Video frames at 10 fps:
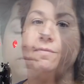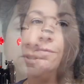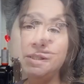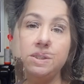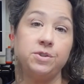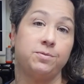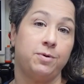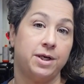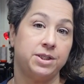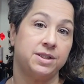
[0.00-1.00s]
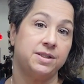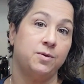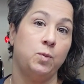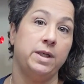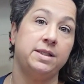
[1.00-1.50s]
signature projects
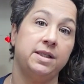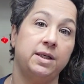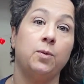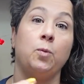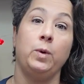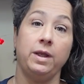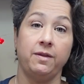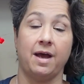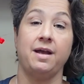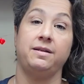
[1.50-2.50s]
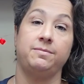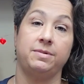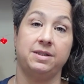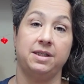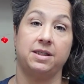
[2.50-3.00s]
that we did with Island
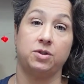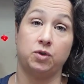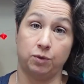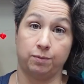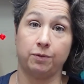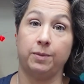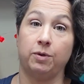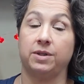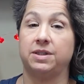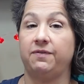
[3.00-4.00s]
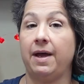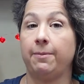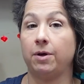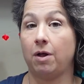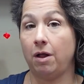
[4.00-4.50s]
Batiks to promote this
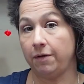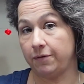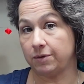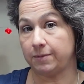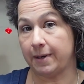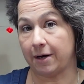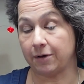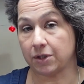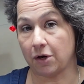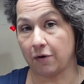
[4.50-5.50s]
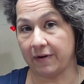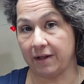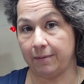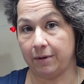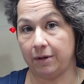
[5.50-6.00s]
fabric. All of those patterns are
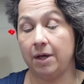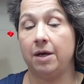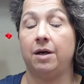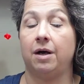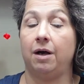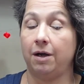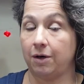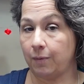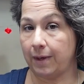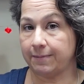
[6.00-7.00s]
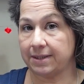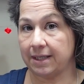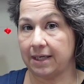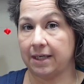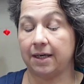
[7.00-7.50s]
available on our
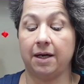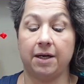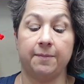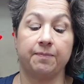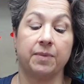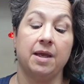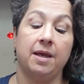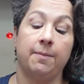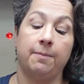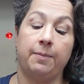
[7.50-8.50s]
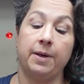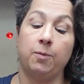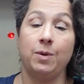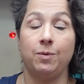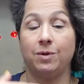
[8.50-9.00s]
website,
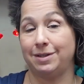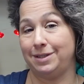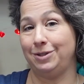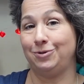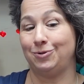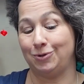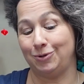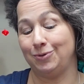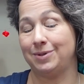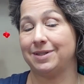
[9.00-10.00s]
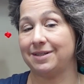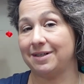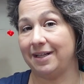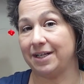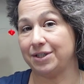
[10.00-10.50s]
but we will continue to use this
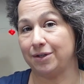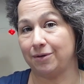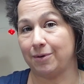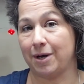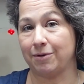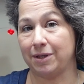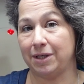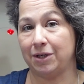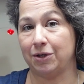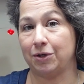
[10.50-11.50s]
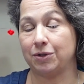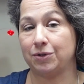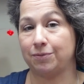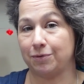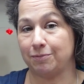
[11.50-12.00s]
collection throughout the year
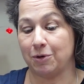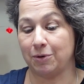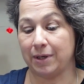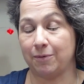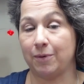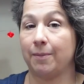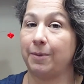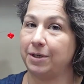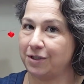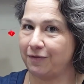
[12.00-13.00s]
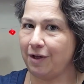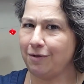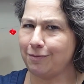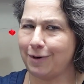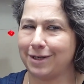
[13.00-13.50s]
to promote it with a bunch of
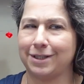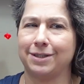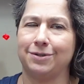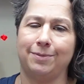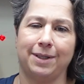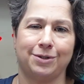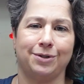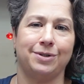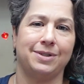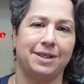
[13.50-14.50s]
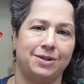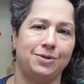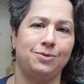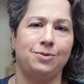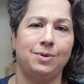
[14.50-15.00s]
other projects, so make sure you stay
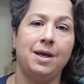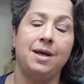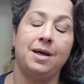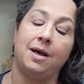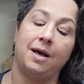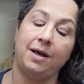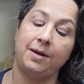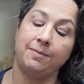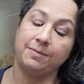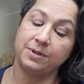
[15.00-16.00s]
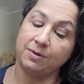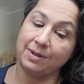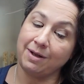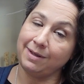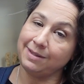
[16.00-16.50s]
tuned. So
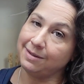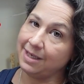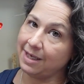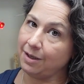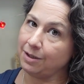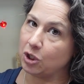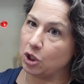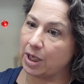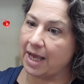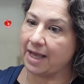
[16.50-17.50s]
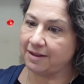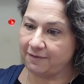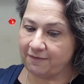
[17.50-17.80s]
now let's take a look at the